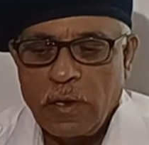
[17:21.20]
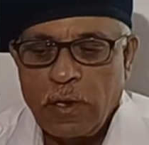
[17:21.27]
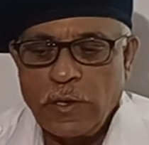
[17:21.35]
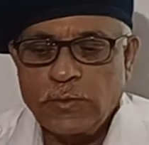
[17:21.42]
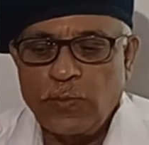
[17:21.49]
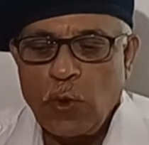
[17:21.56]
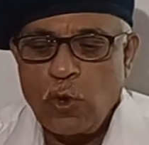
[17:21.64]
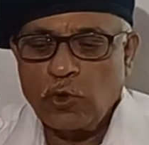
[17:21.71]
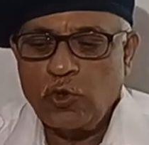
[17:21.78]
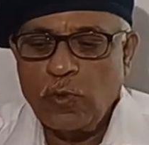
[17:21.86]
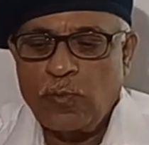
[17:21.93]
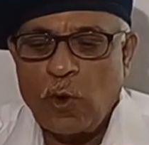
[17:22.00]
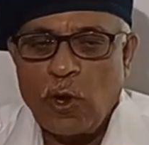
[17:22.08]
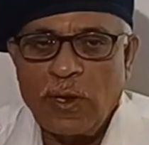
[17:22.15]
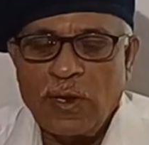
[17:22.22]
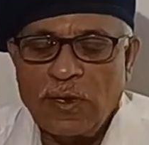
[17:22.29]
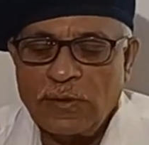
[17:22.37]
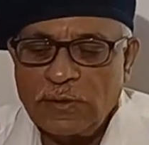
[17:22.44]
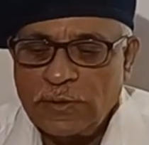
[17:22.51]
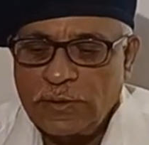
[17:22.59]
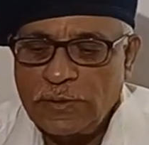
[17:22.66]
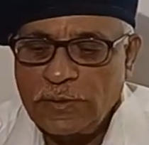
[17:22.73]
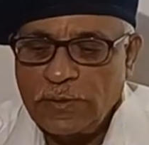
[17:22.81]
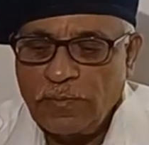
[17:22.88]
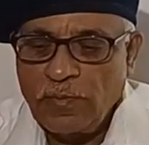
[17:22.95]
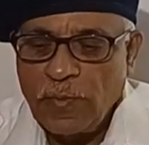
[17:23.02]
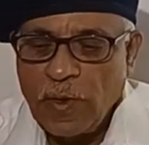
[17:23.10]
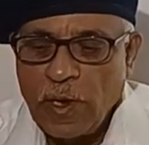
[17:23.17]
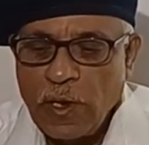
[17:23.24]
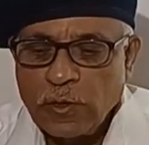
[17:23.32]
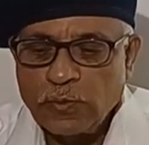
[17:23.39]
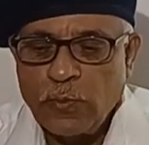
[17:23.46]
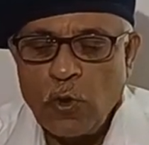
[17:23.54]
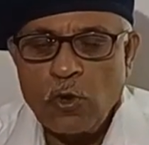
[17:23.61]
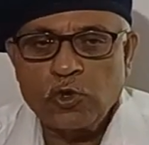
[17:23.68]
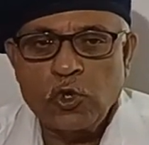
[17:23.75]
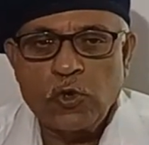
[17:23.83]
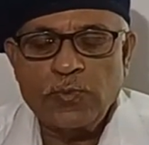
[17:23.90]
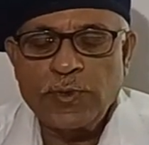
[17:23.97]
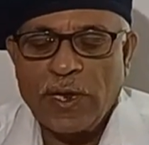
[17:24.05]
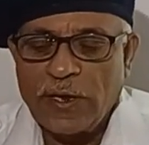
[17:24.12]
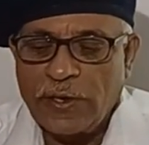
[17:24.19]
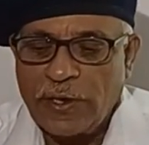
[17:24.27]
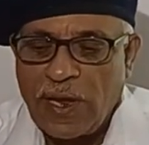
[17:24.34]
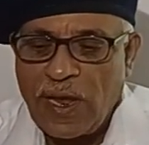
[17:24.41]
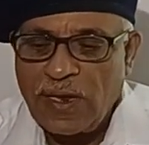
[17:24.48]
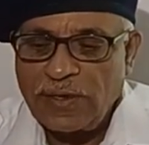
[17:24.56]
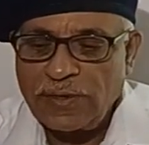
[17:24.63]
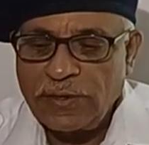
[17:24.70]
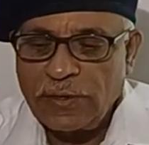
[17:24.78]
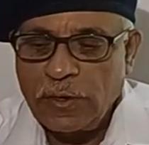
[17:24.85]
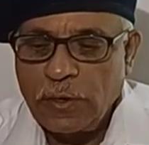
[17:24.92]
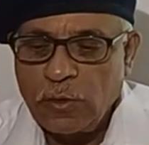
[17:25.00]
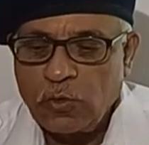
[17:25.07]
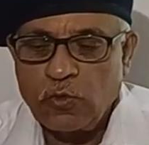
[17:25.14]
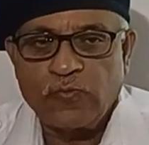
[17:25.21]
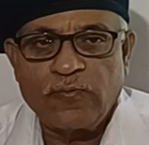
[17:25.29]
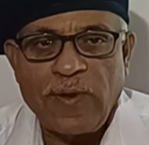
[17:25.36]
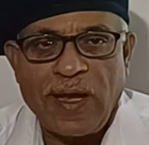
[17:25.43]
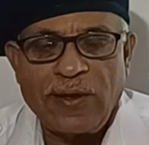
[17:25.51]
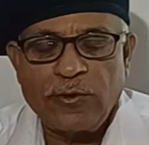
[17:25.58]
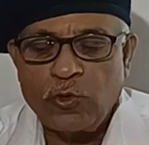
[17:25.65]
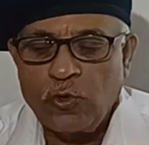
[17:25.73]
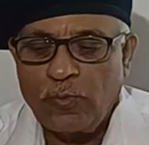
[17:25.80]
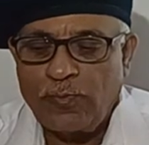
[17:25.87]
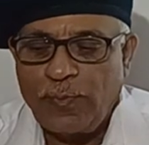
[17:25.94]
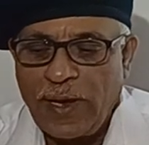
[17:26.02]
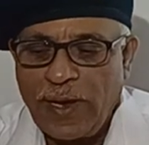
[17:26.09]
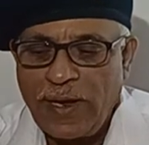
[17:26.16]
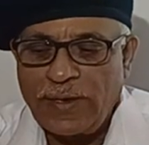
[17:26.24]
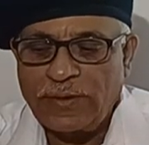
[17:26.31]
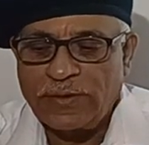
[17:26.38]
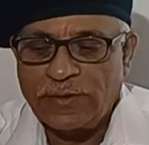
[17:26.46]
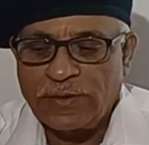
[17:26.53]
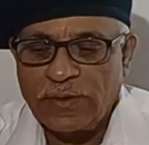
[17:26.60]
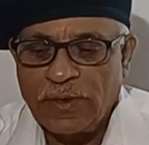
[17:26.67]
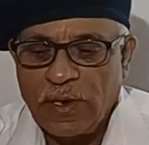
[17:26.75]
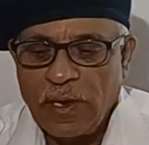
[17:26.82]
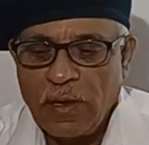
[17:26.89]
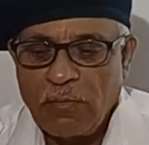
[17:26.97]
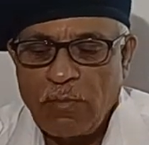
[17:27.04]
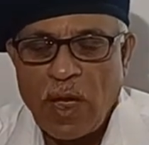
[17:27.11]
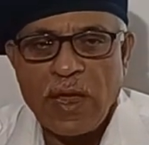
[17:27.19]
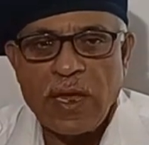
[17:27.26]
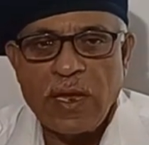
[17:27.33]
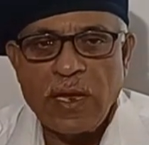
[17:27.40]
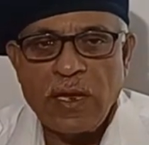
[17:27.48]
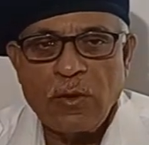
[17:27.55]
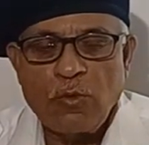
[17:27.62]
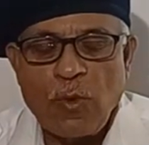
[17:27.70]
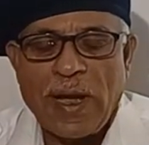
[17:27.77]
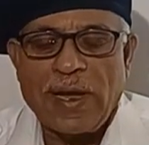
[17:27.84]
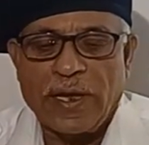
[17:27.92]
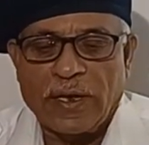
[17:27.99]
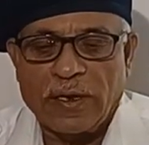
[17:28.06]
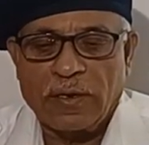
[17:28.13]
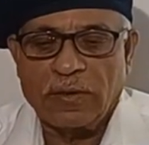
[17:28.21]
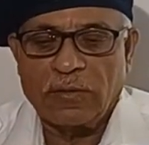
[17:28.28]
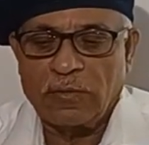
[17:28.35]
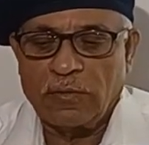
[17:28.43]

In smoke tube boilers, smoke tubes are attached to flat tube plates by welding.